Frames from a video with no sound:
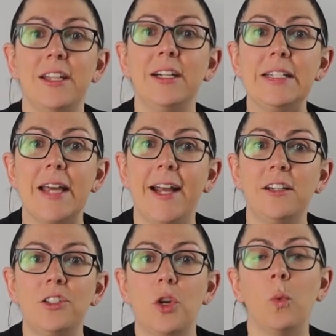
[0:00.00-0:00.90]
They're
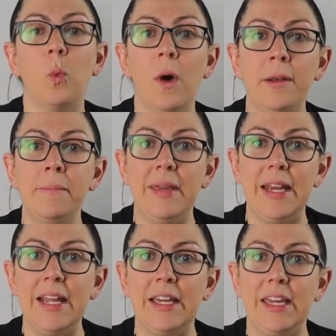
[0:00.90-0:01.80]
entitled to one
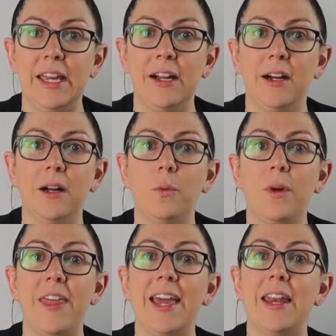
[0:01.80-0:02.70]
meeting a year
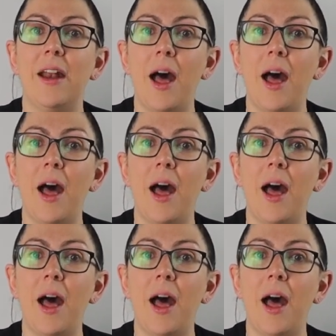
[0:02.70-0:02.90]
where they get an